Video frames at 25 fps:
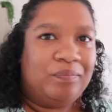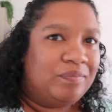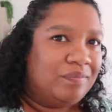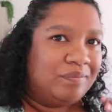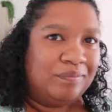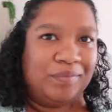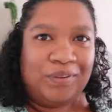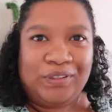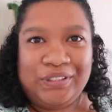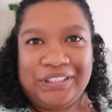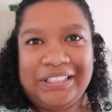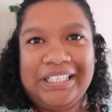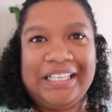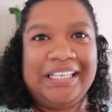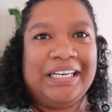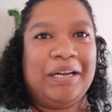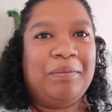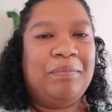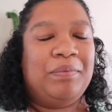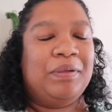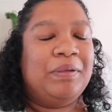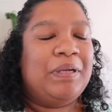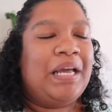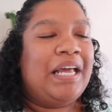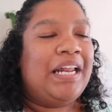because it ended up
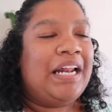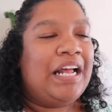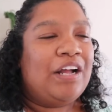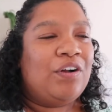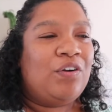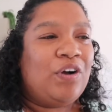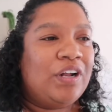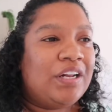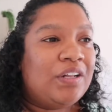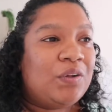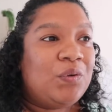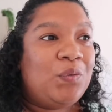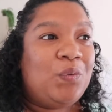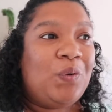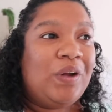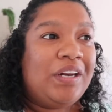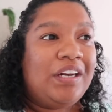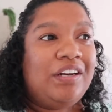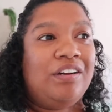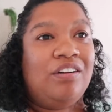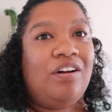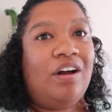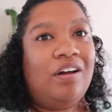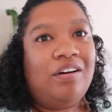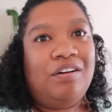being, and I got quite a
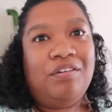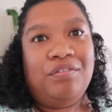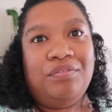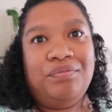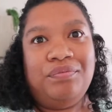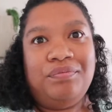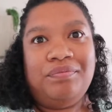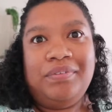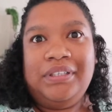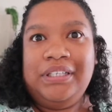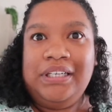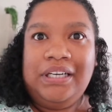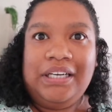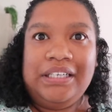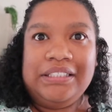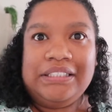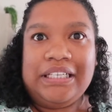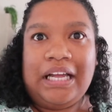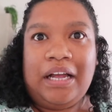lot of years,